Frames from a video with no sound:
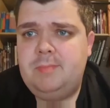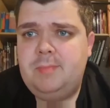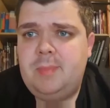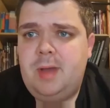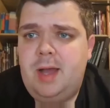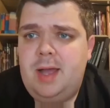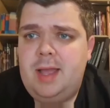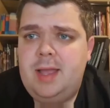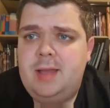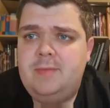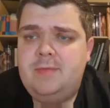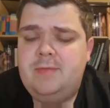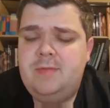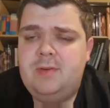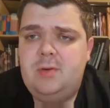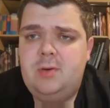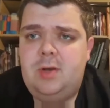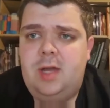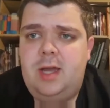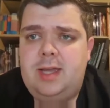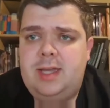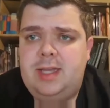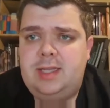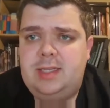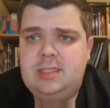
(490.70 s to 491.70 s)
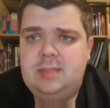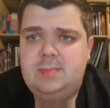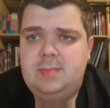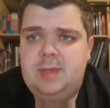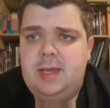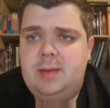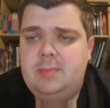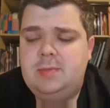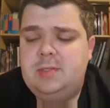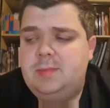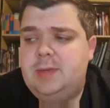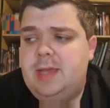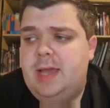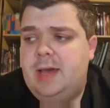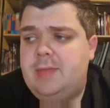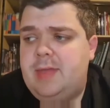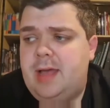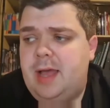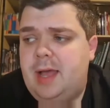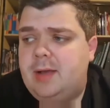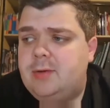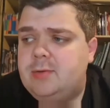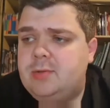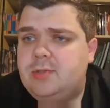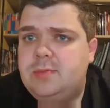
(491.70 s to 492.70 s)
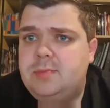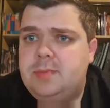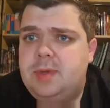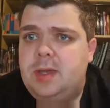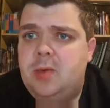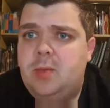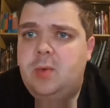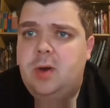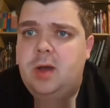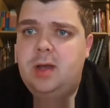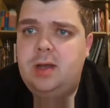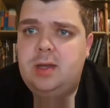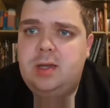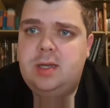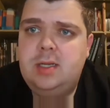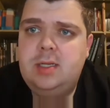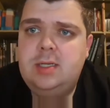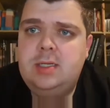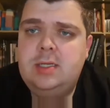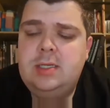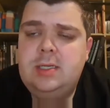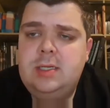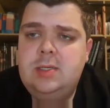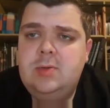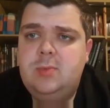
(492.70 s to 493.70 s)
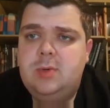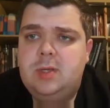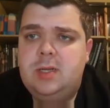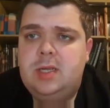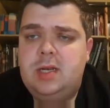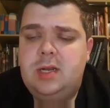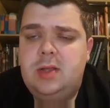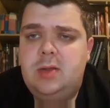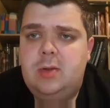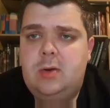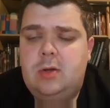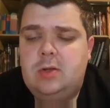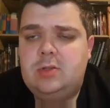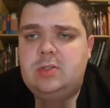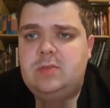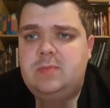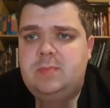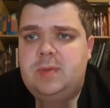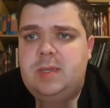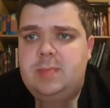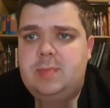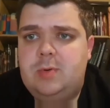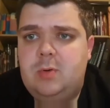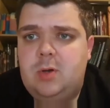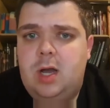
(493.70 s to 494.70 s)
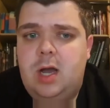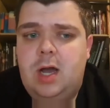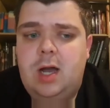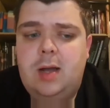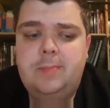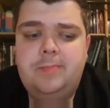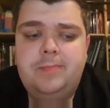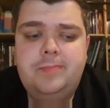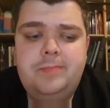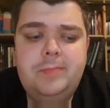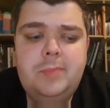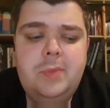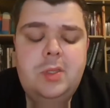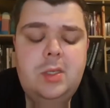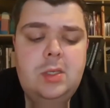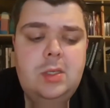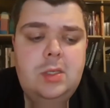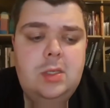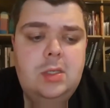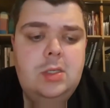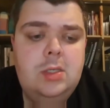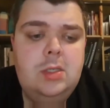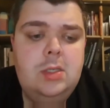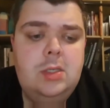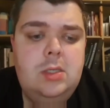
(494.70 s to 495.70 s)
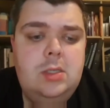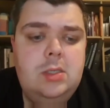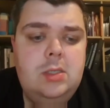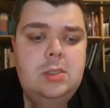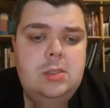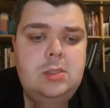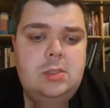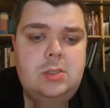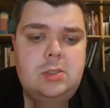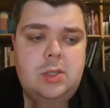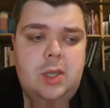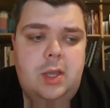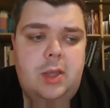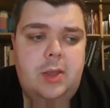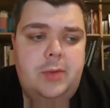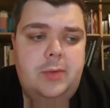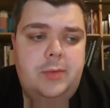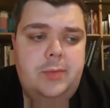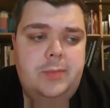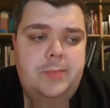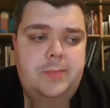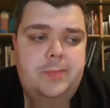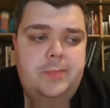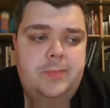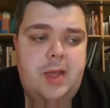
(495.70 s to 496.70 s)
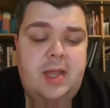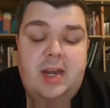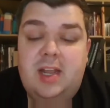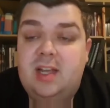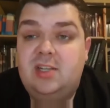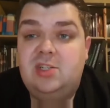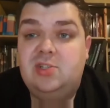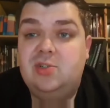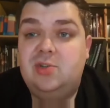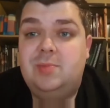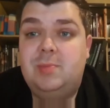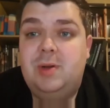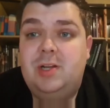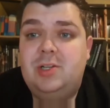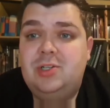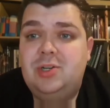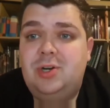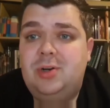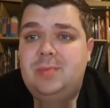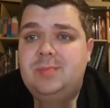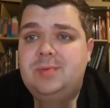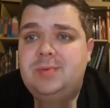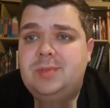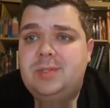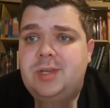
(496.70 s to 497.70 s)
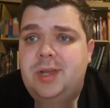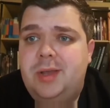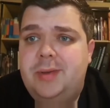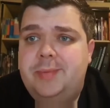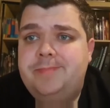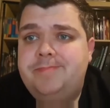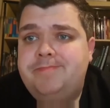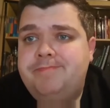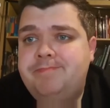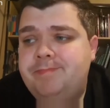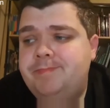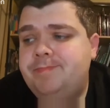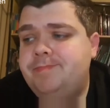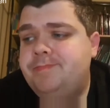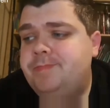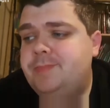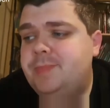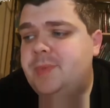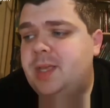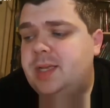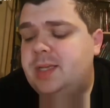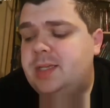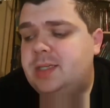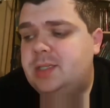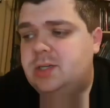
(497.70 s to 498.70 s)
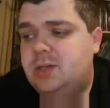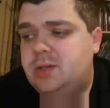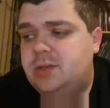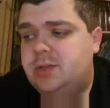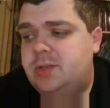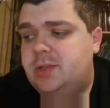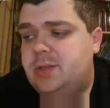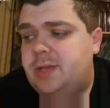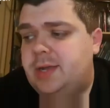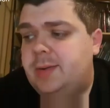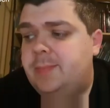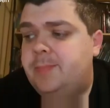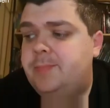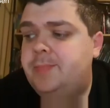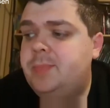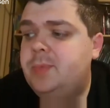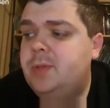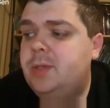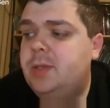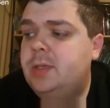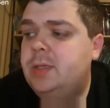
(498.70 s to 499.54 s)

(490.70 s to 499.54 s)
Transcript: I feel lucky to be able to be out the house and be at work when I know lots of people can't. So, and I enjoy my job, so that is a good thing.